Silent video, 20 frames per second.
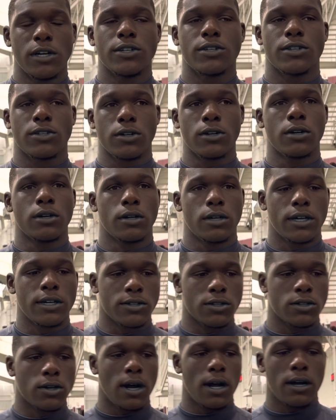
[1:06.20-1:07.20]
Yes, sir.
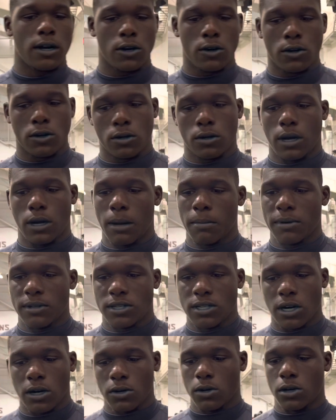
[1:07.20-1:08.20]
Yes, sir. I've been
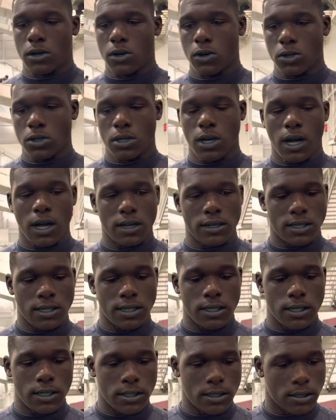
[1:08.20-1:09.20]
talking to Coach Lach
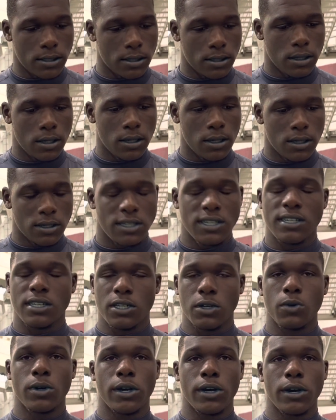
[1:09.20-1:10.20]
since
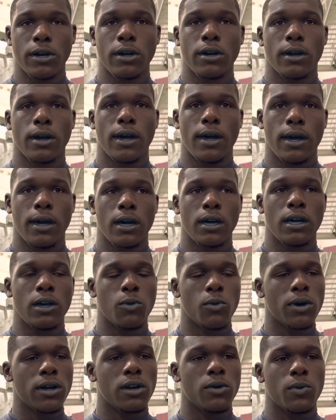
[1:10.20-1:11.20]
he was here, and he
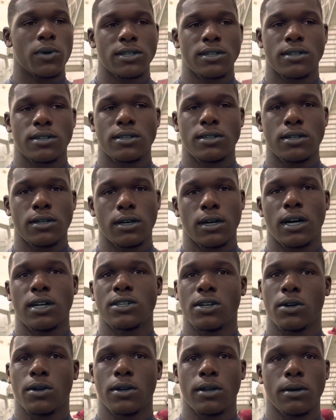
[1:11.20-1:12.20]
went to Western Tech. I
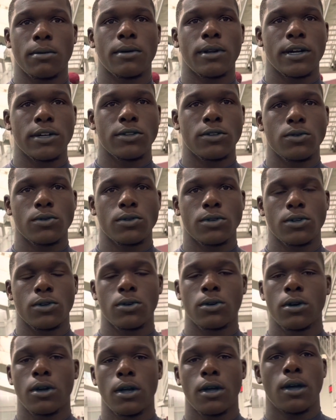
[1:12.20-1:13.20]
talked to him there, too,
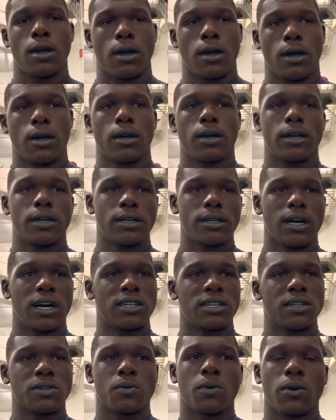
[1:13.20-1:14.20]
so... I
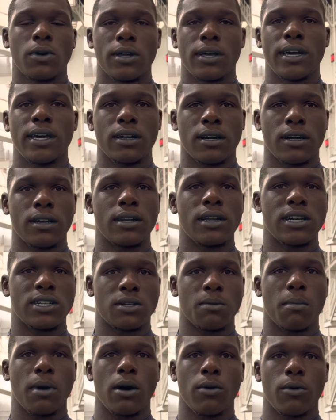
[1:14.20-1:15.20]
just want to get the
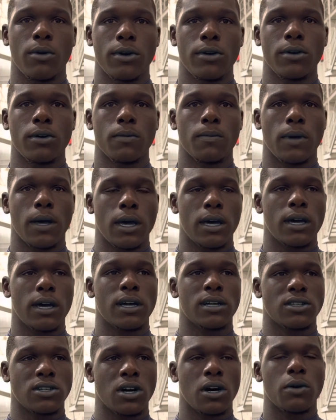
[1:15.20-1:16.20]
connection back with him
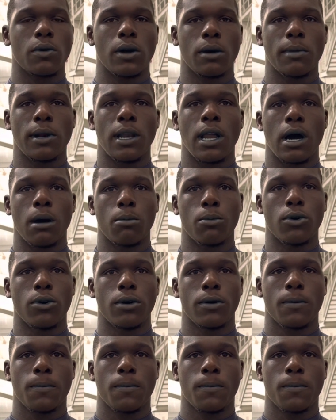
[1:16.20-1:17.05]
and talk with him a lot more.